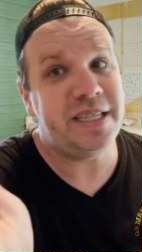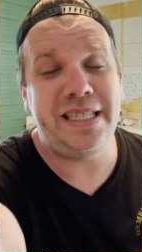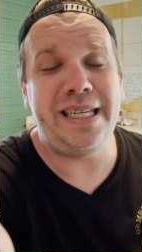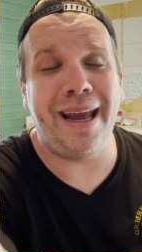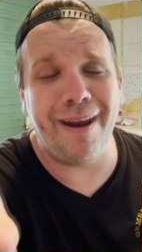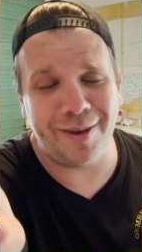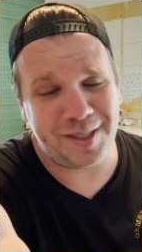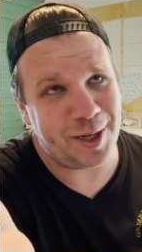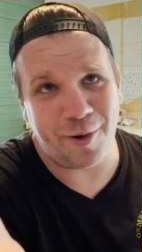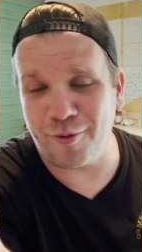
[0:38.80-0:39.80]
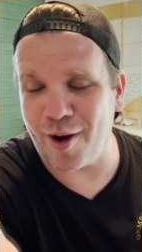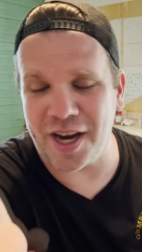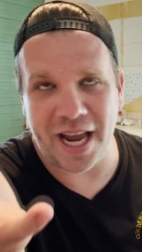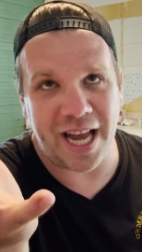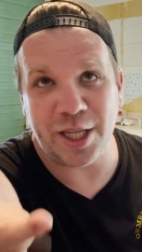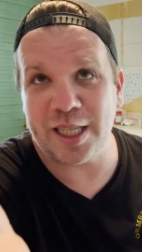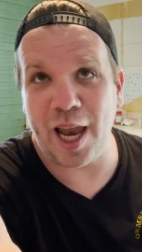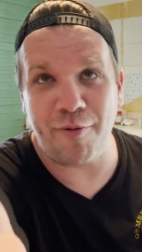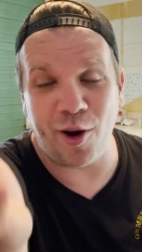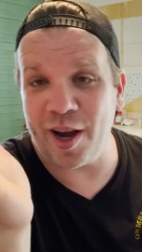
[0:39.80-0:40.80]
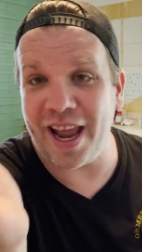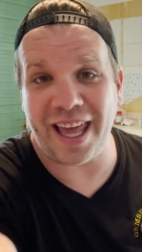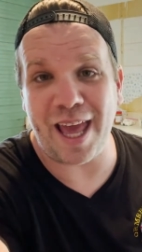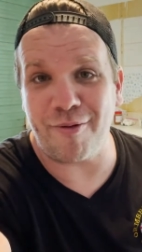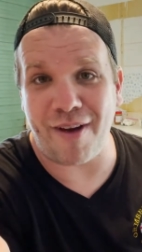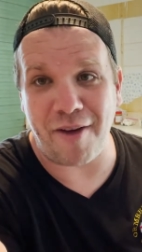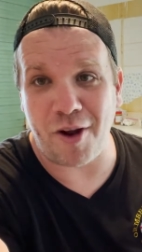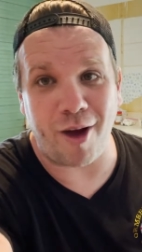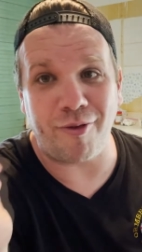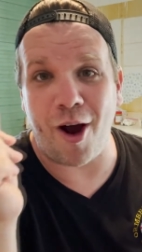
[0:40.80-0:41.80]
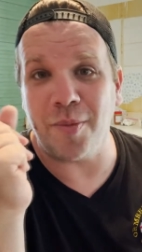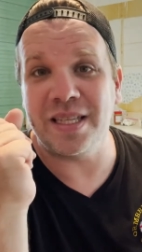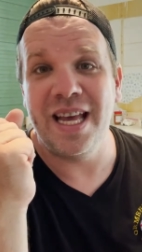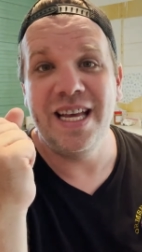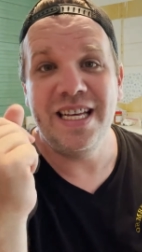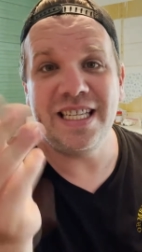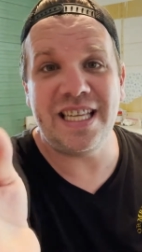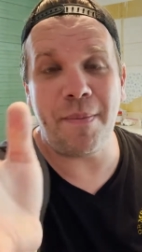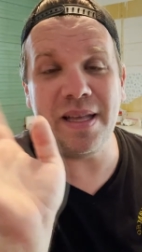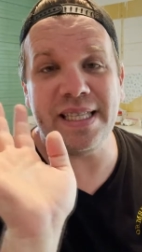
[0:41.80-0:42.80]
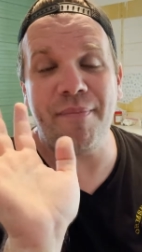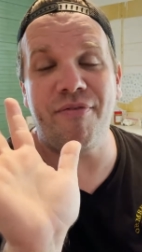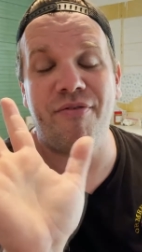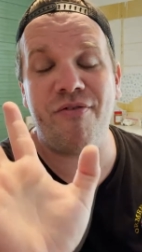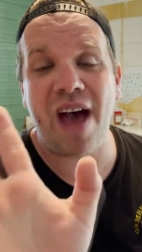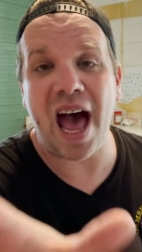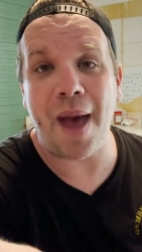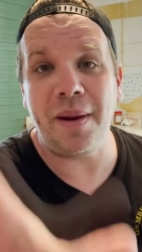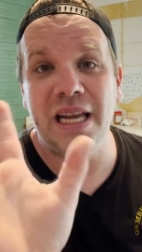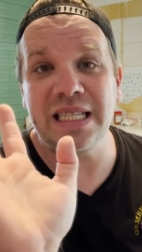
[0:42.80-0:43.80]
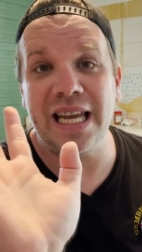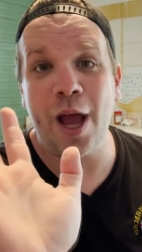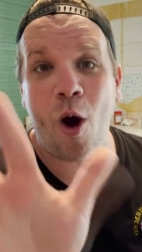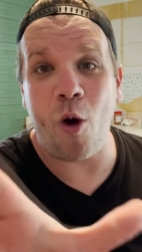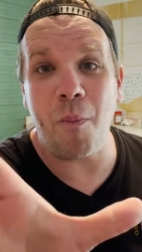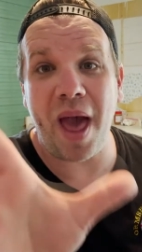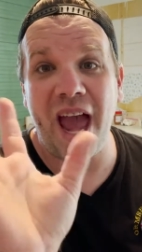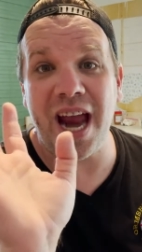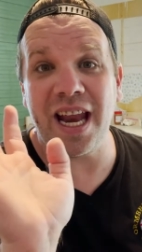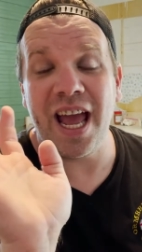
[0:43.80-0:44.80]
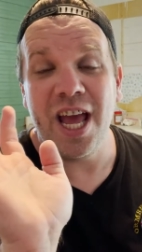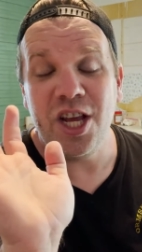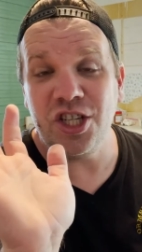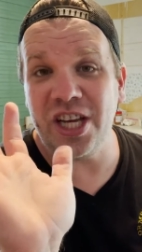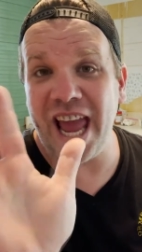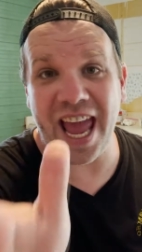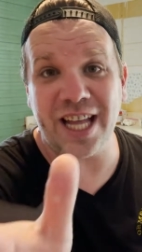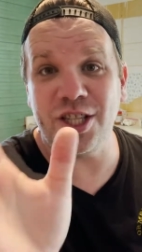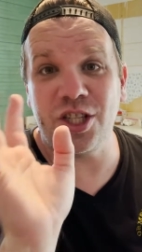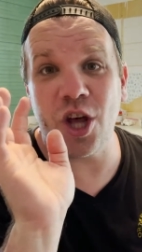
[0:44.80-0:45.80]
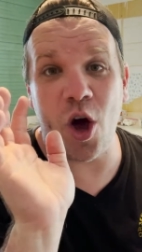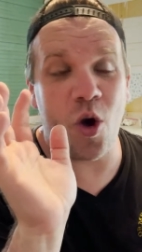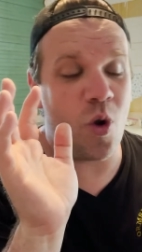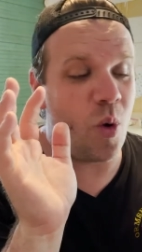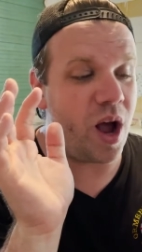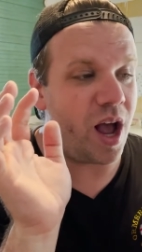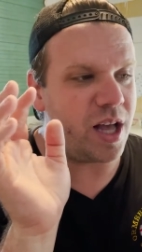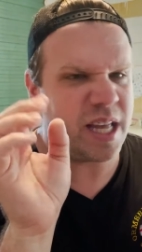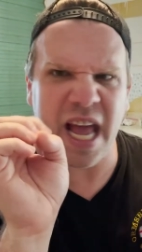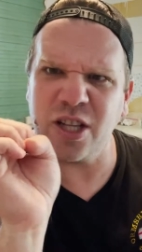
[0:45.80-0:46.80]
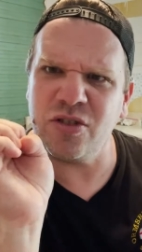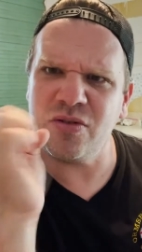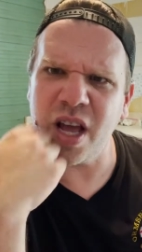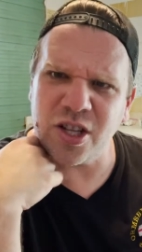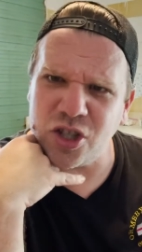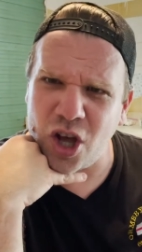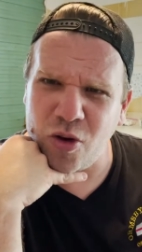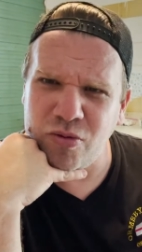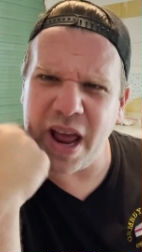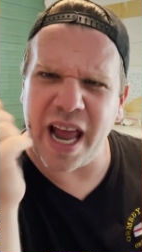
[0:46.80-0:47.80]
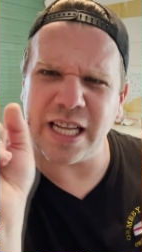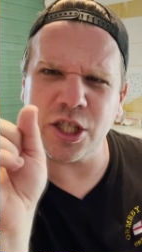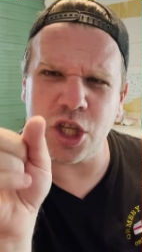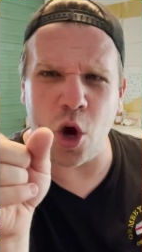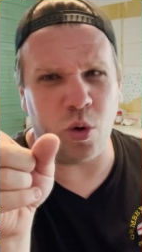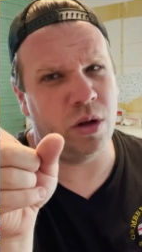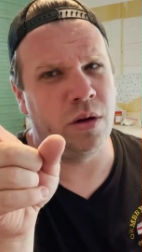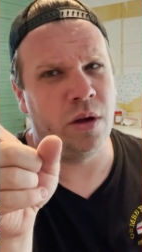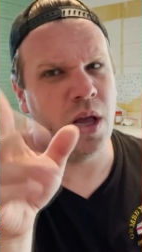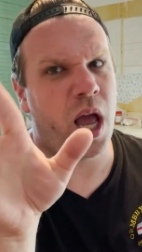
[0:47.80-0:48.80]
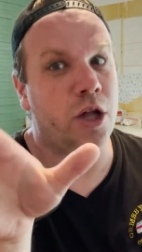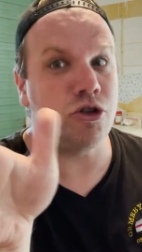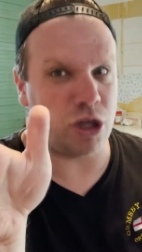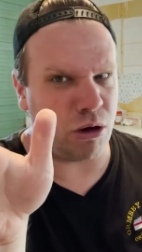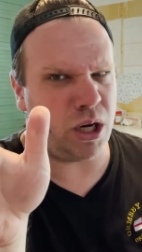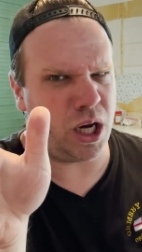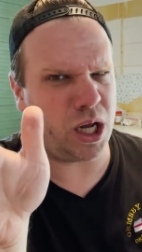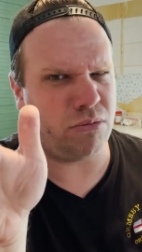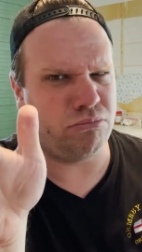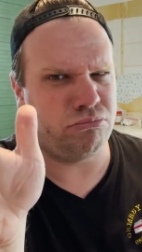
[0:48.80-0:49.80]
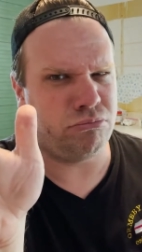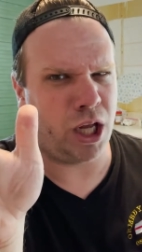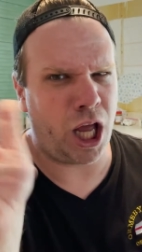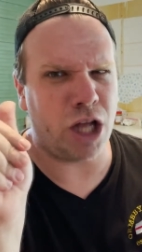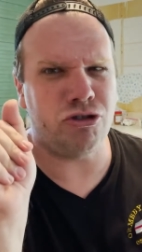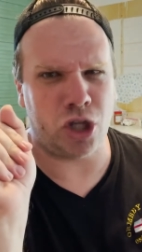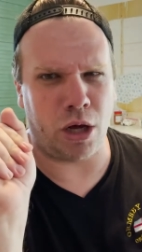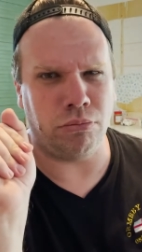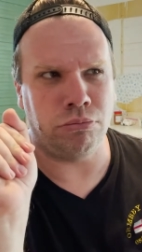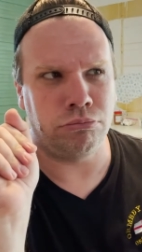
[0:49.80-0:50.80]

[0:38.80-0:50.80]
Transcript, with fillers: dear, dear friend, I just love her, Nikki at Five Dog Farms, sent me some fabulously homemade, she hand sew, hand, hand sewn, hand sewed, hand sewed it, hand sewn,